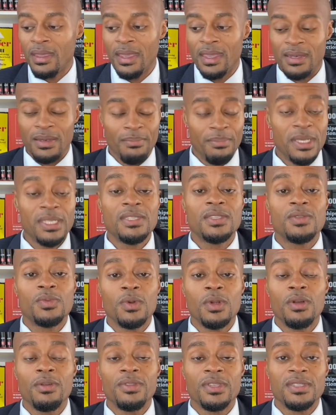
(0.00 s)
In the business
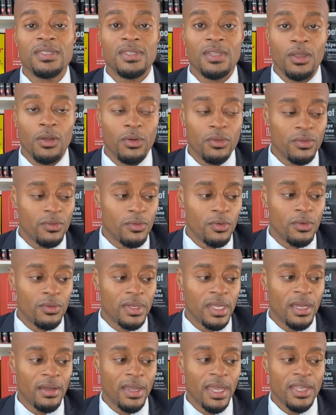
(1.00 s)
world, this is the golden rule.
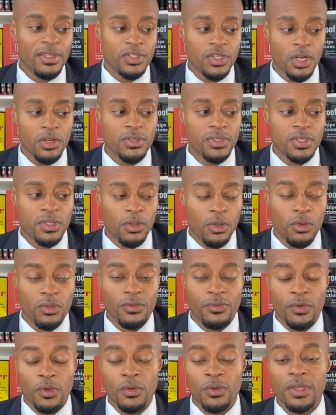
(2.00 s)
Now, at church, the
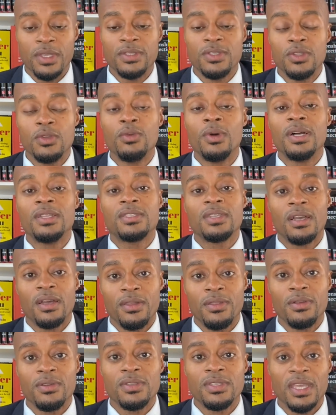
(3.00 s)
golden rule is do unto
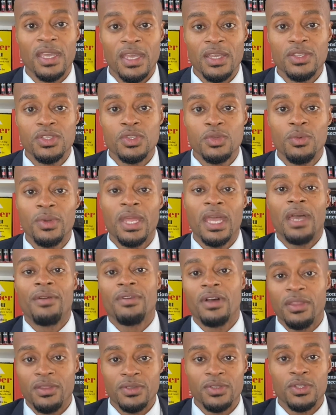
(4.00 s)
others as you would
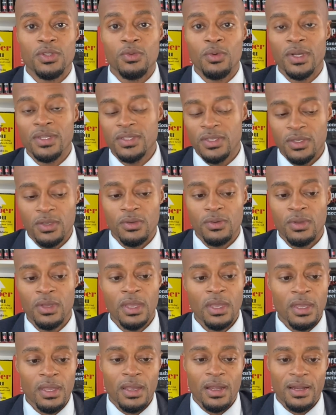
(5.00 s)
have others do unto you.
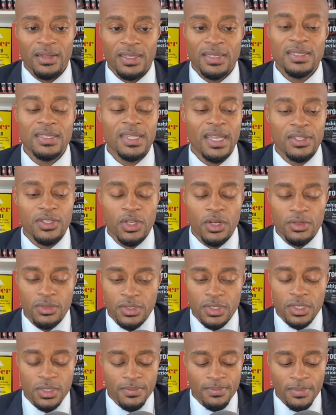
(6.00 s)
All right, this is not
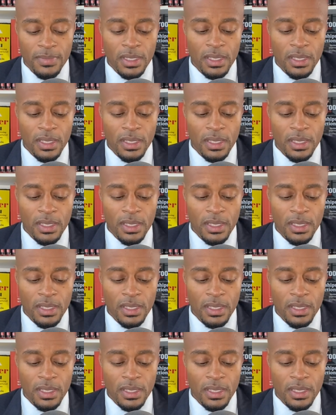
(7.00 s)
church.